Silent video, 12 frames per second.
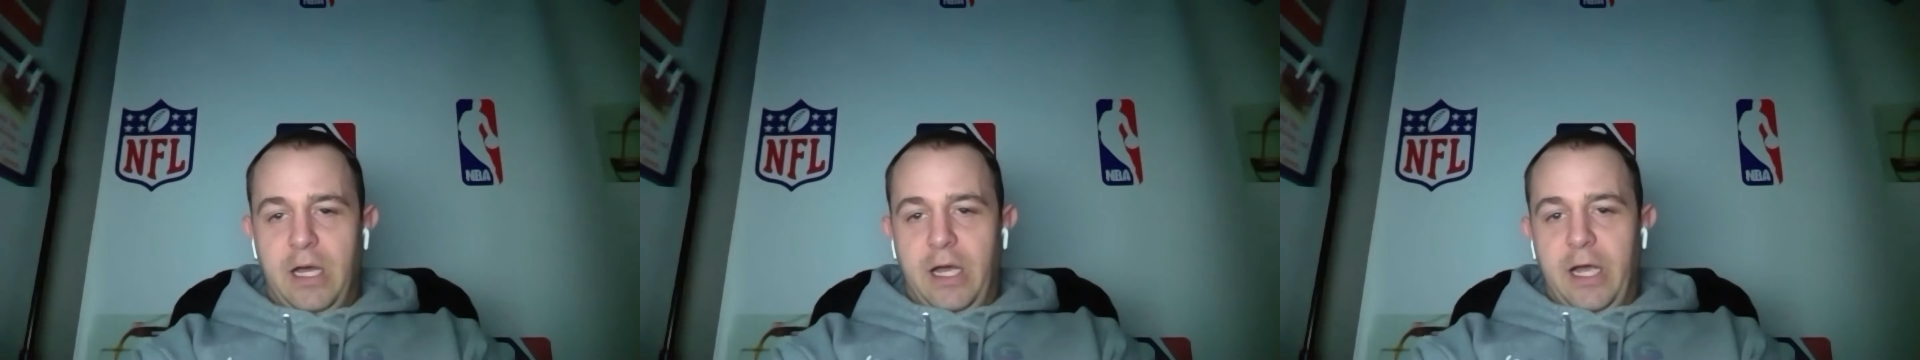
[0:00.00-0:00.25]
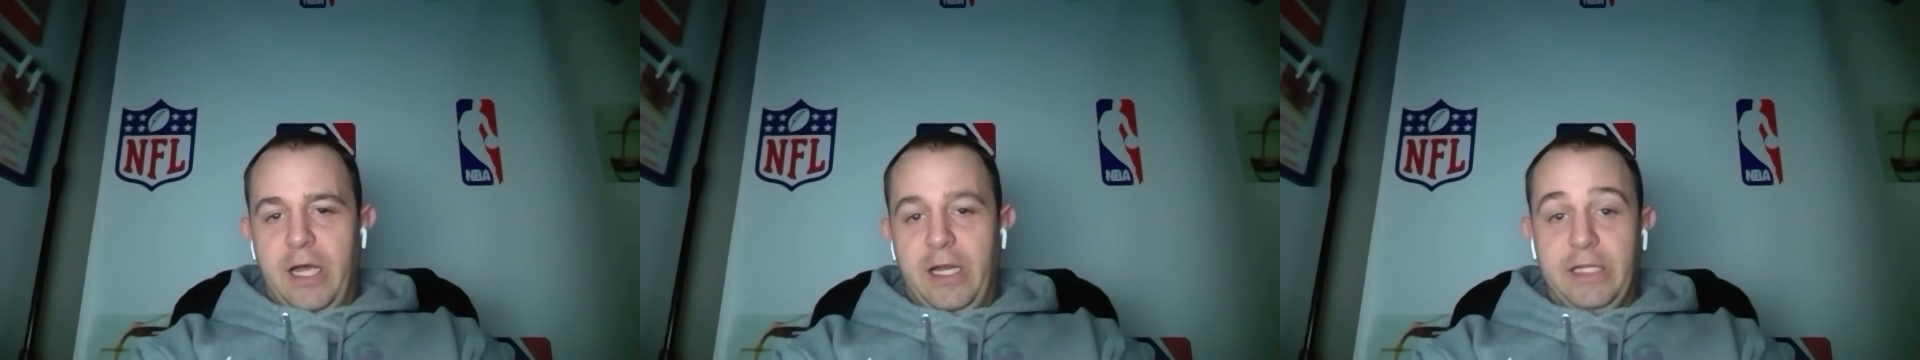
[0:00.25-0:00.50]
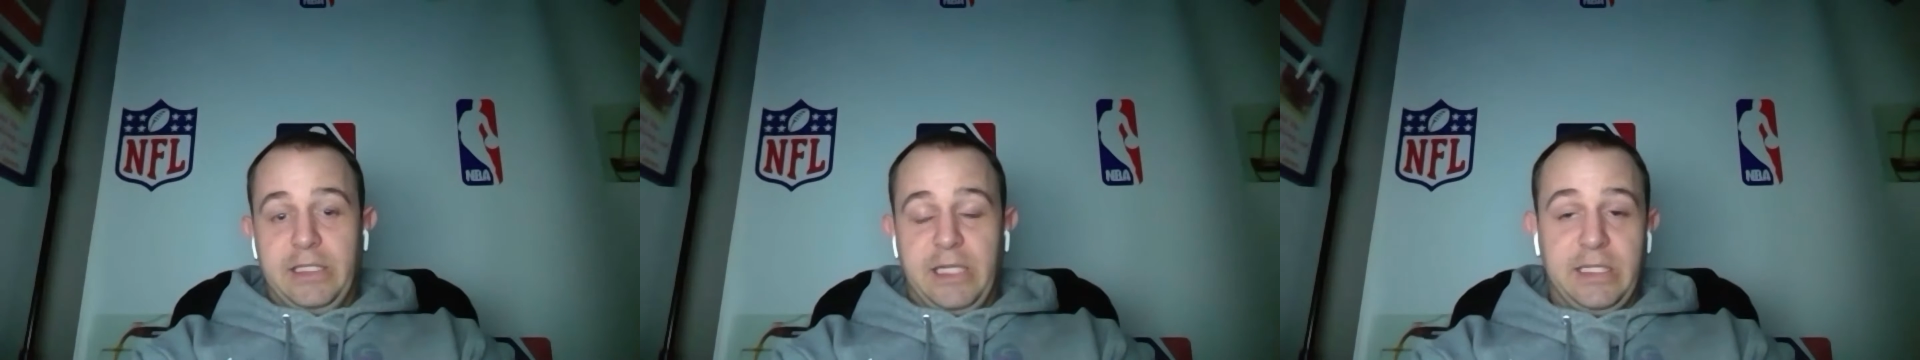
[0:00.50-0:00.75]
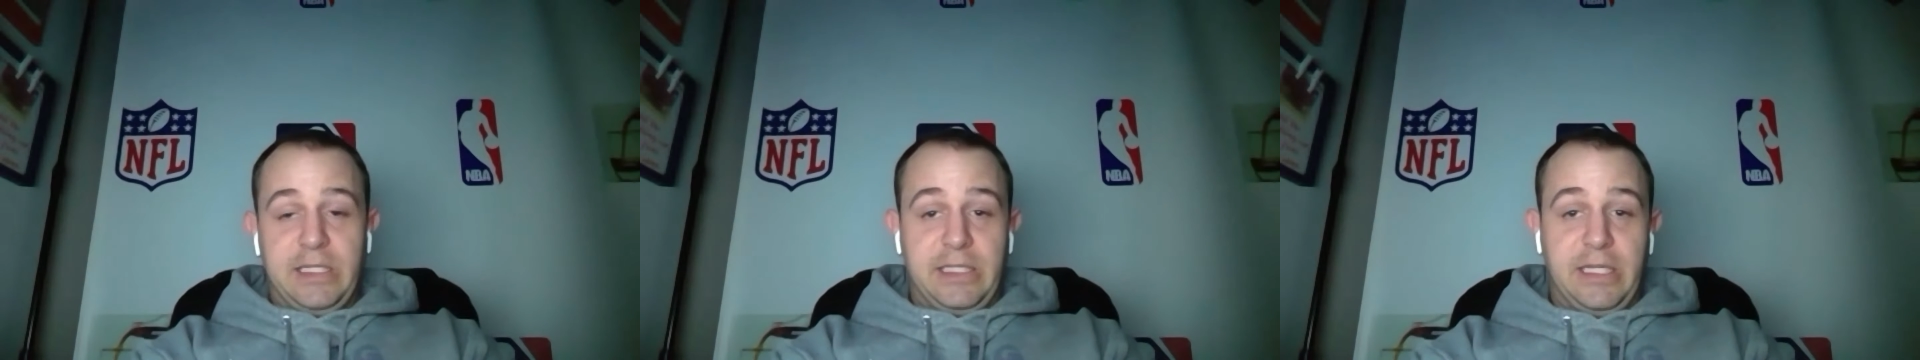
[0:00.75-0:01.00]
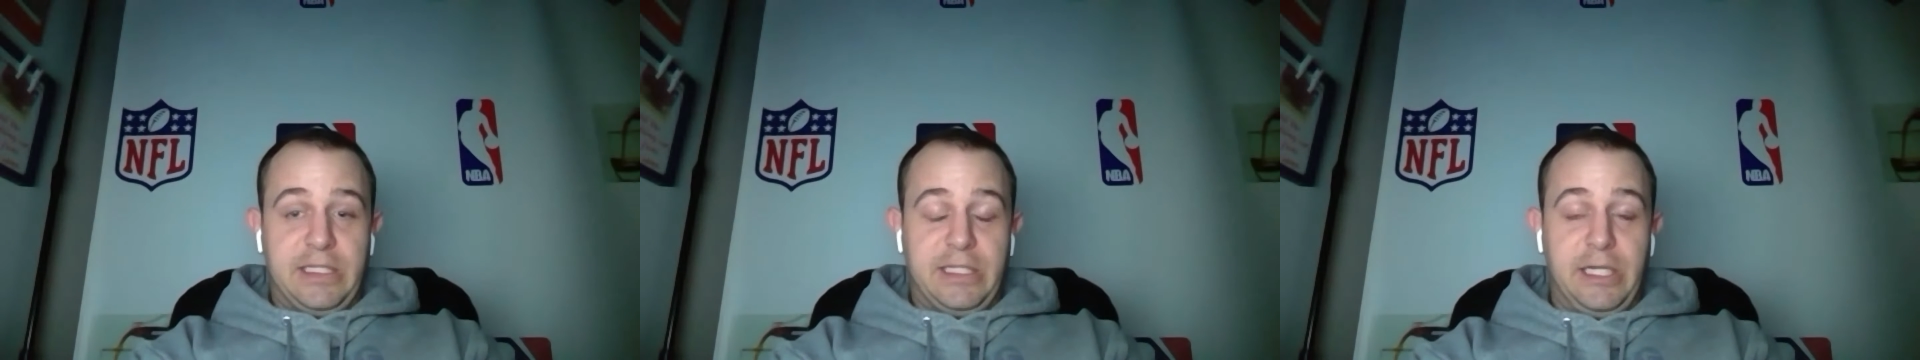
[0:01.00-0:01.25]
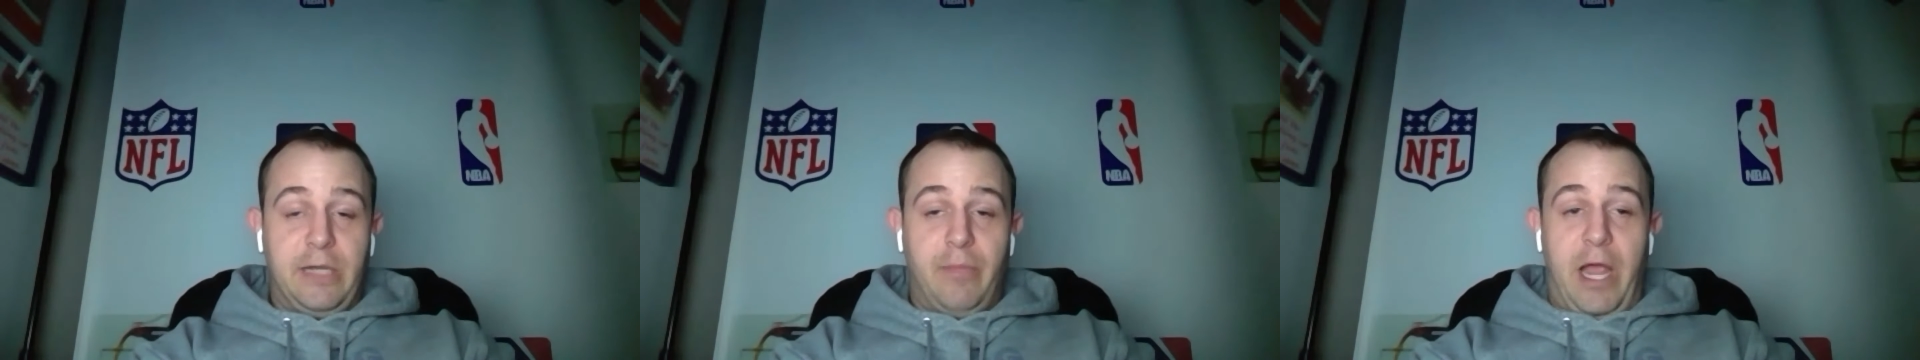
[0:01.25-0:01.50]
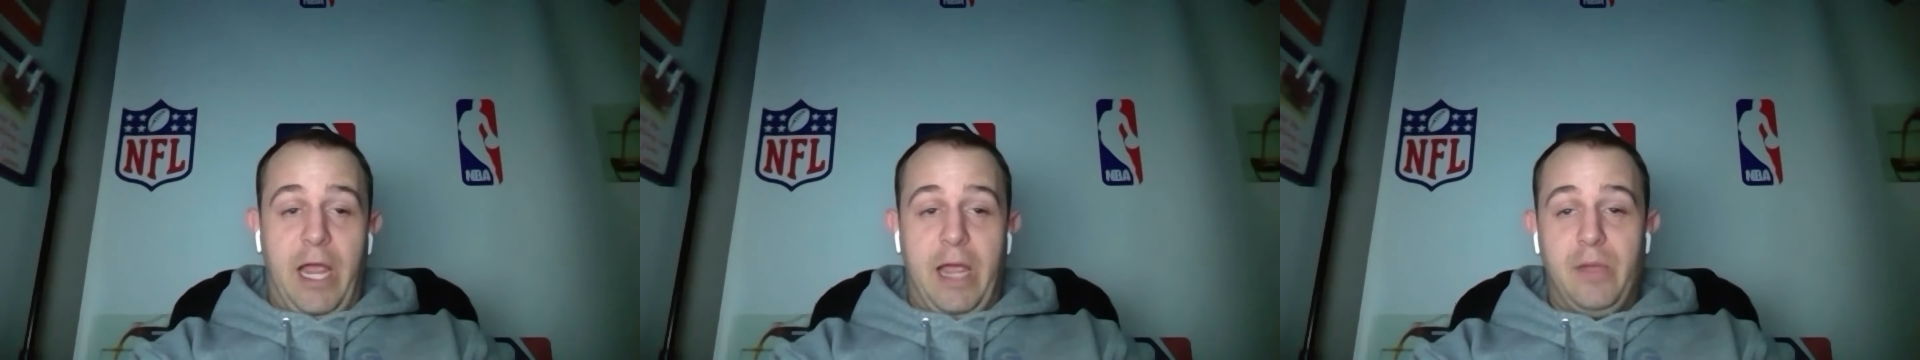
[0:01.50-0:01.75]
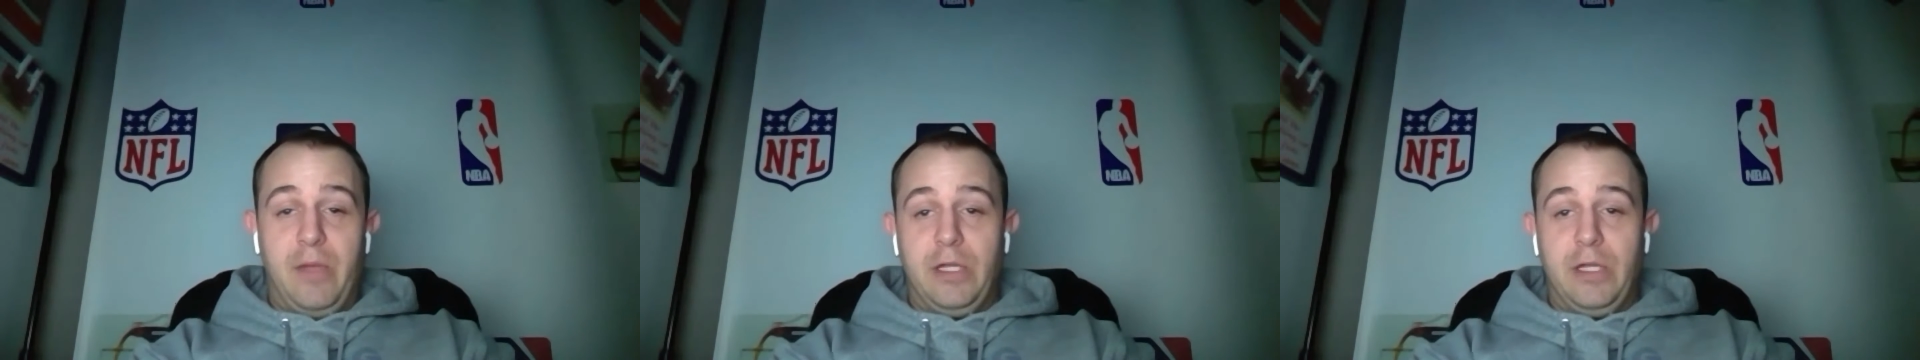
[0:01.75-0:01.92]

And then Tennessee and Miami,